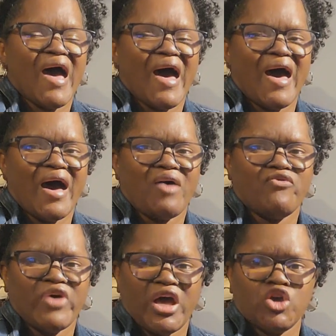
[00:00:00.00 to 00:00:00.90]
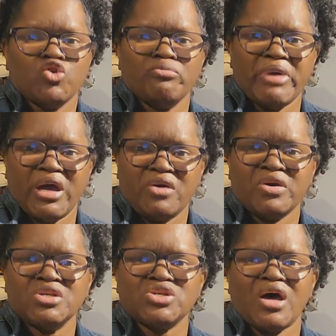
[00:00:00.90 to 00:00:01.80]
I value
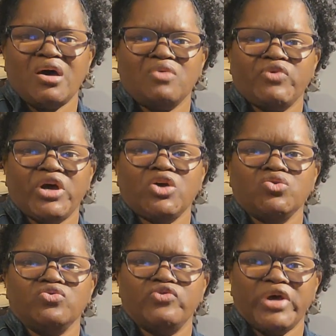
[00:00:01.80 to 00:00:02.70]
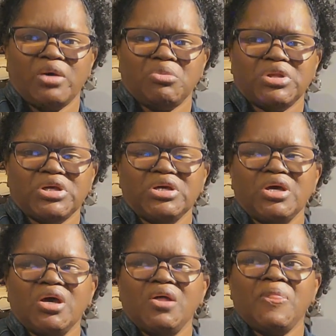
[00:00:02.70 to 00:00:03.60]
marriage. I value family
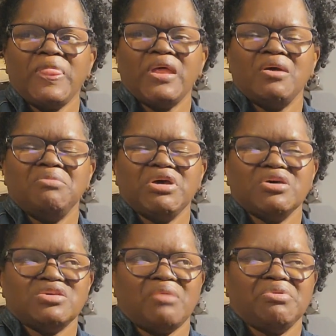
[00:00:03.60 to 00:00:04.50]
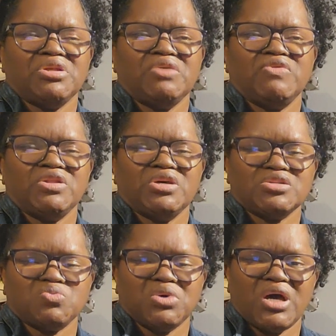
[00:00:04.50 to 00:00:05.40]
because I believe that
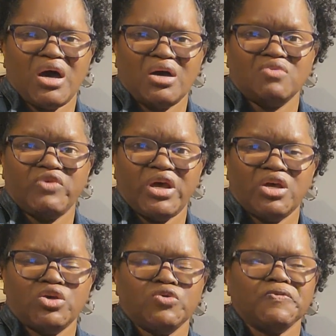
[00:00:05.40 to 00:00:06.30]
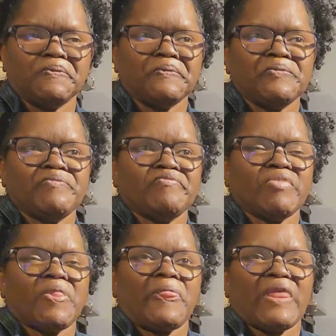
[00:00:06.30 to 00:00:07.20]
that's what God values.
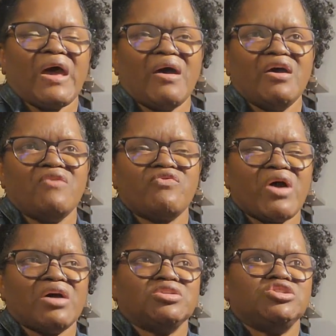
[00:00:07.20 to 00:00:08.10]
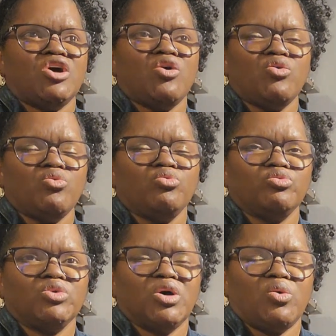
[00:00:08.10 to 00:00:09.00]
However, I don't
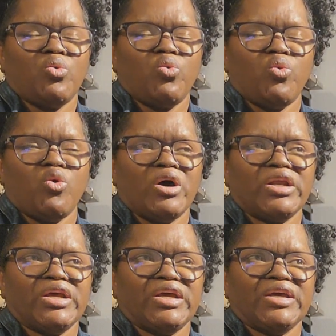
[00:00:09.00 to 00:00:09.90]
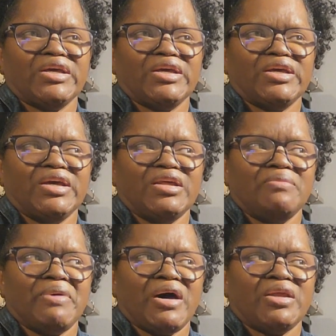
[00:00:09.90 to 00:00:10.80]
want
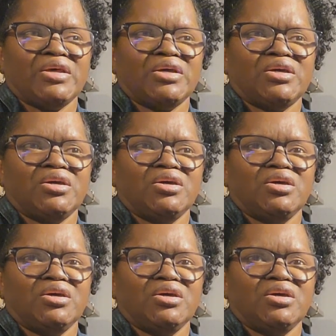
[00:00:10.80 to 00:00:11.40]
anybody